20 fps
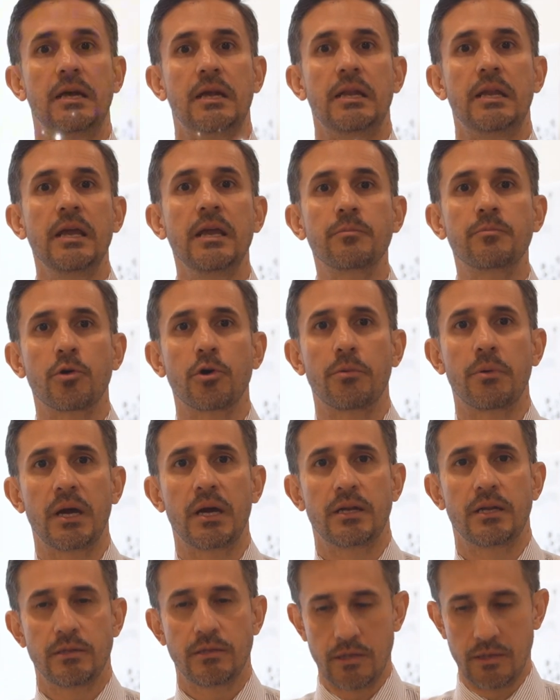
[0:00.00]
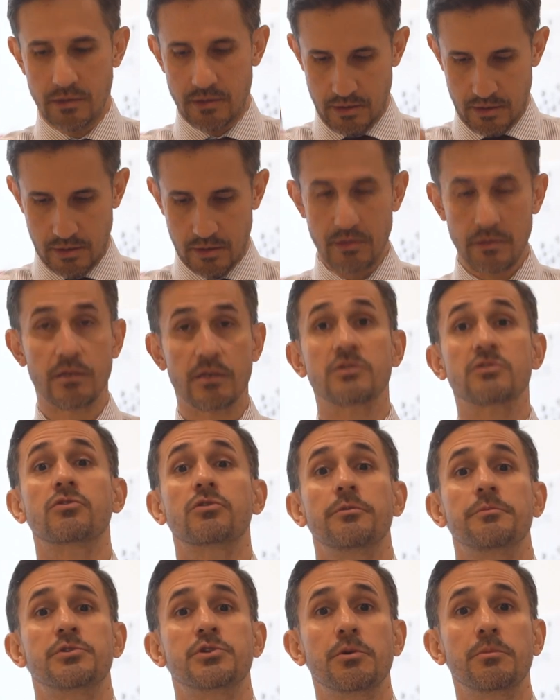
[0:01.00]
the link provided in the
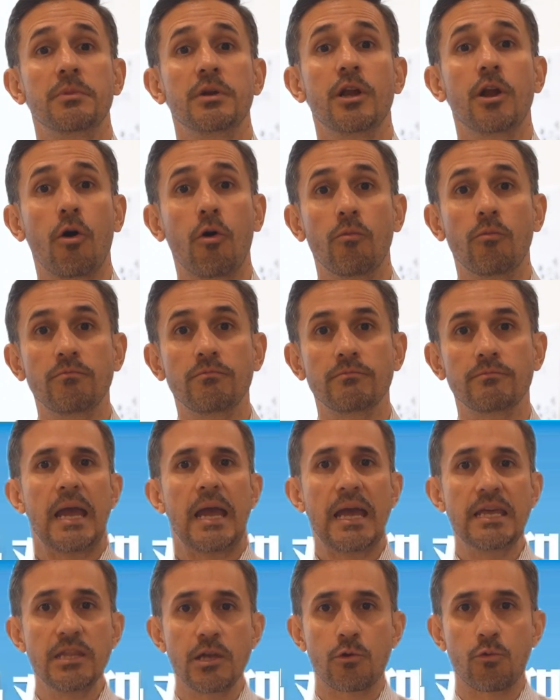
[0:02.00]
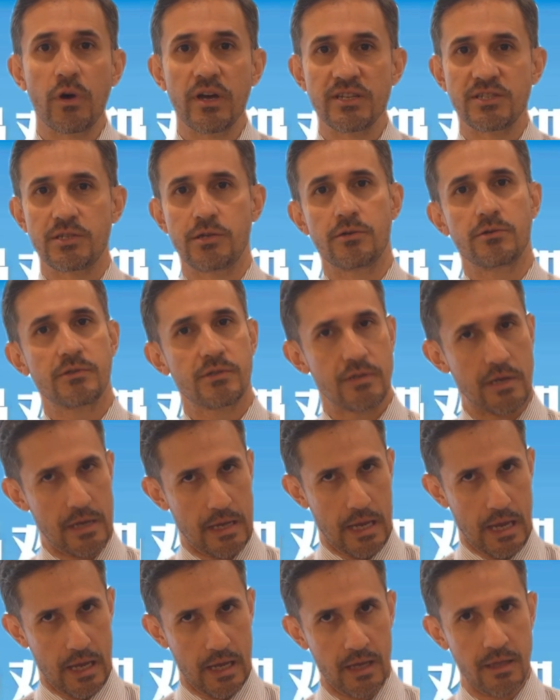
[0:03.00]
description below. Any questions,
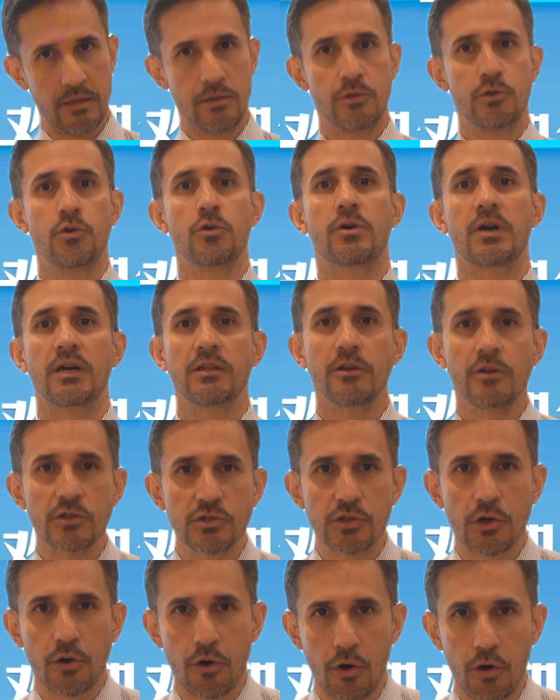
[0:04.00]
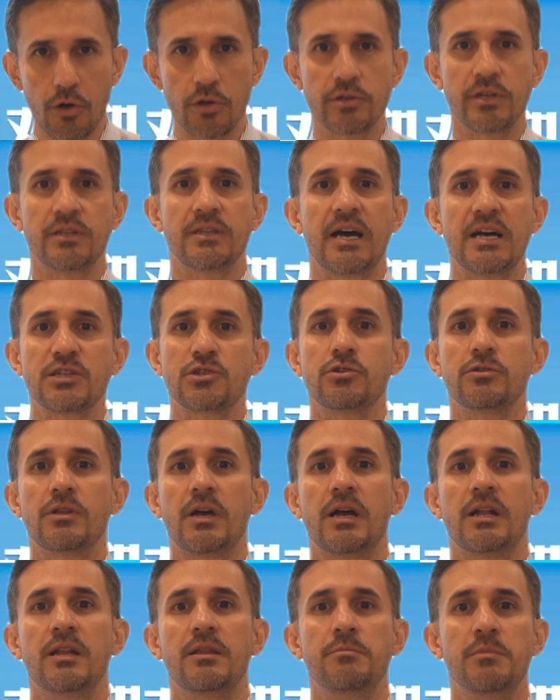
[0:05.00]
again, you can also call the
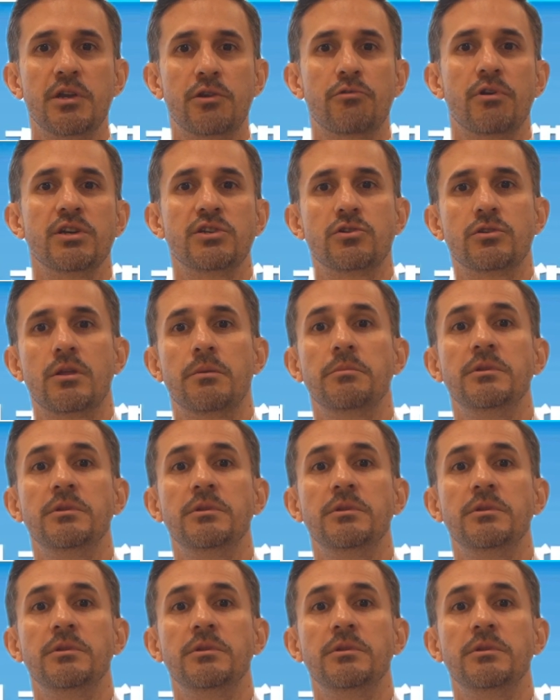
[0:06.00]
National Immigration